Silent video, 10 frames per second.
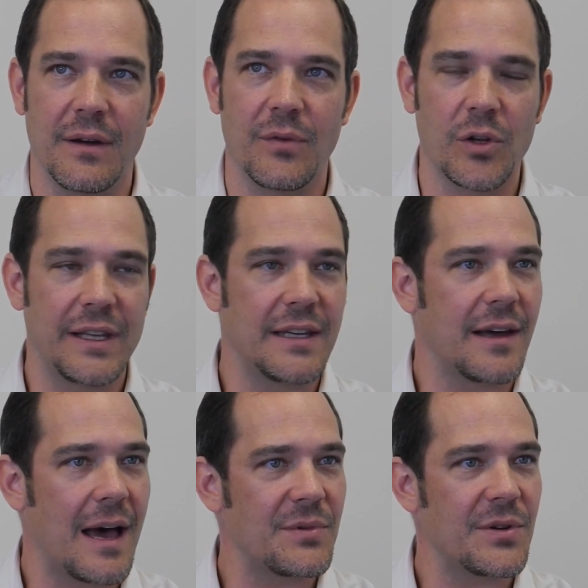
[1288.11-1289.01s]
early
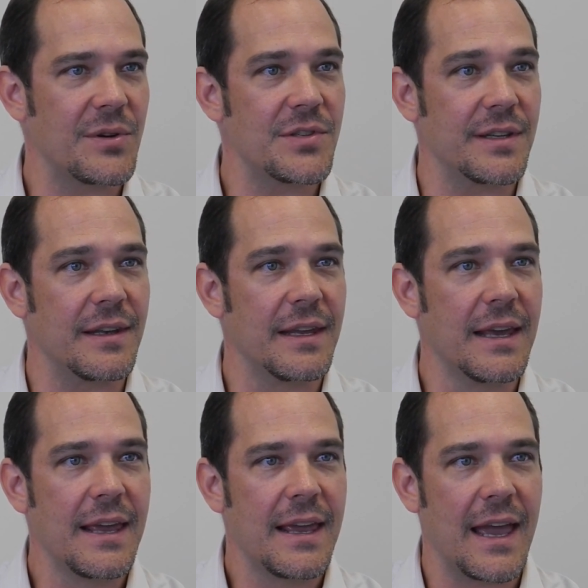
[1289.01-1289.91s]
adopters, and
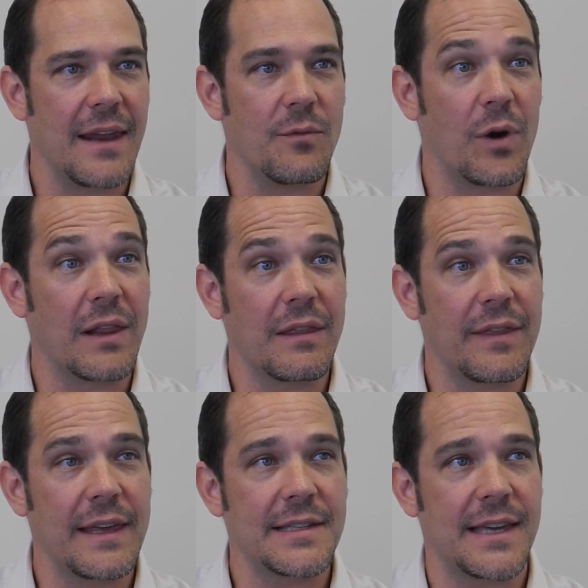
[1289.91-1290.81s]
one of the
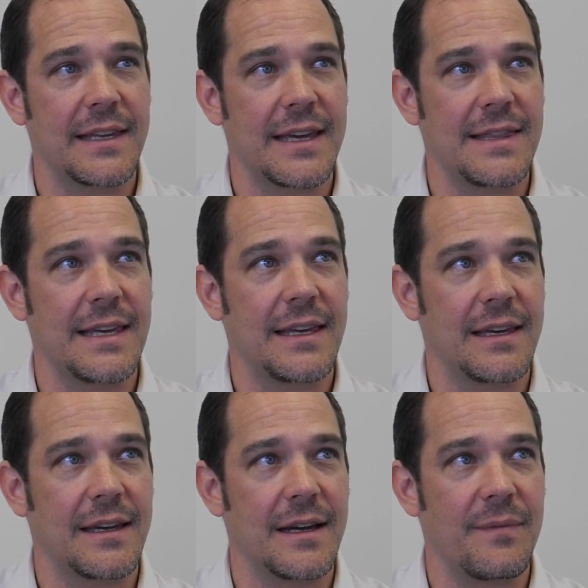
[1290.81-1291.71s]
things that I
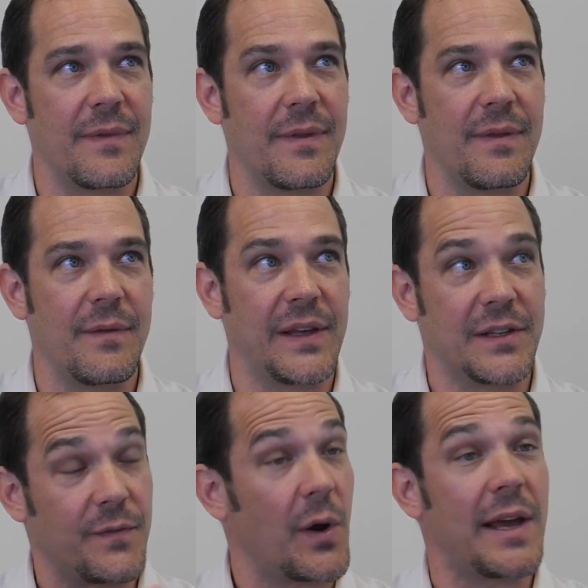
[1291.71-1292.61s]
think the field
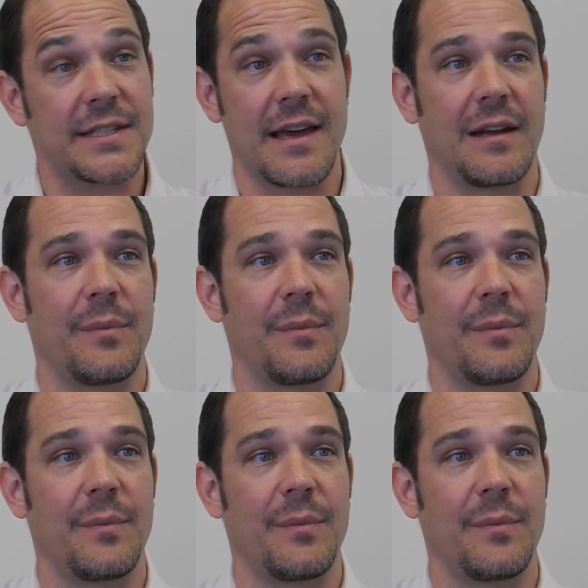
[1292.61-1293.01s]
is very excited